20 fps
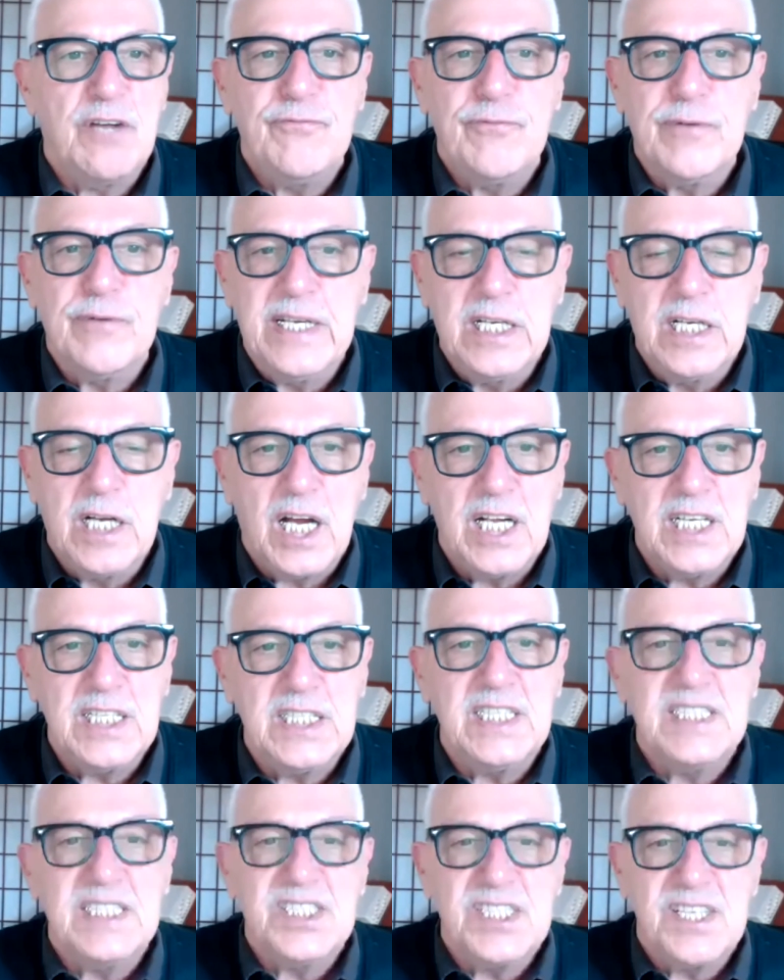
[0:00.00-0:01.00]

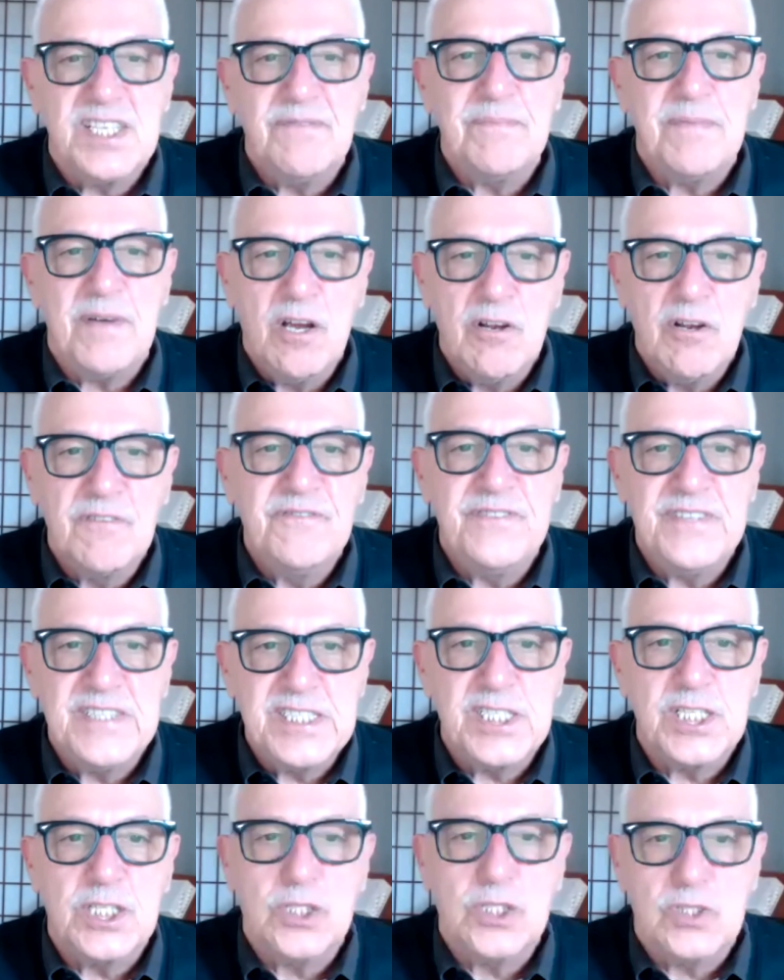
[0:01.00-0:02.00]
regardless of her
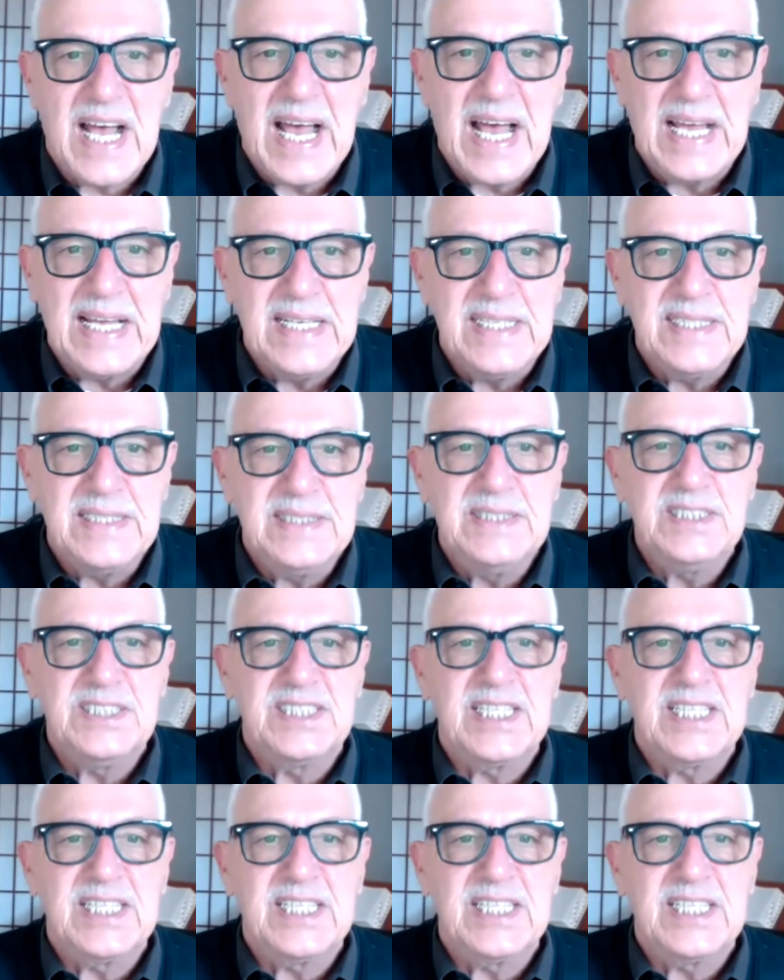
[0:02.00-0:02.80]
physical size.